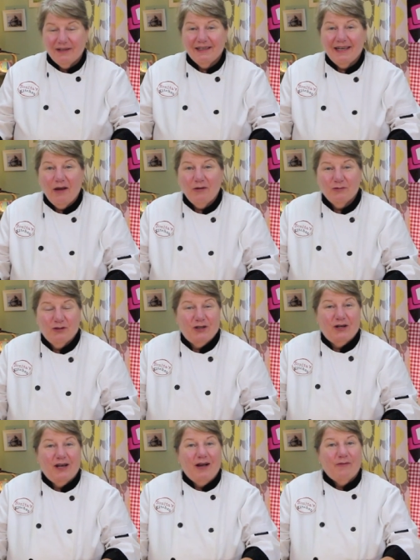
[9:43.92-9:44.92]
the
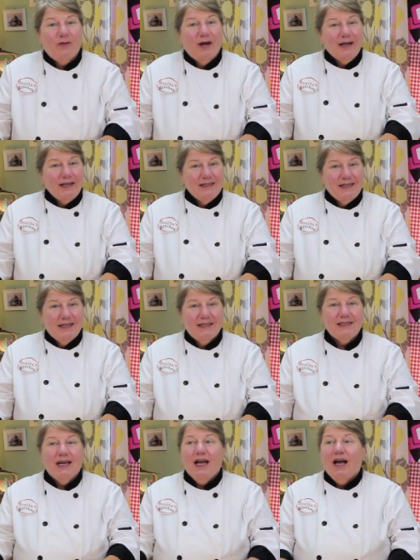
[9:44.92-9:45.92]
counter. What I
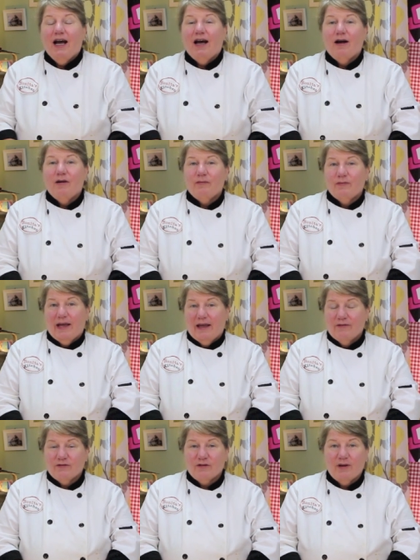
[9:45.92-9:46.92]
did um,
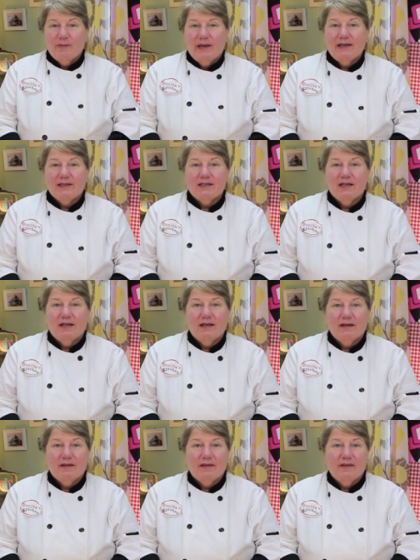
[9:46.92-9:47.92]
after I made uh,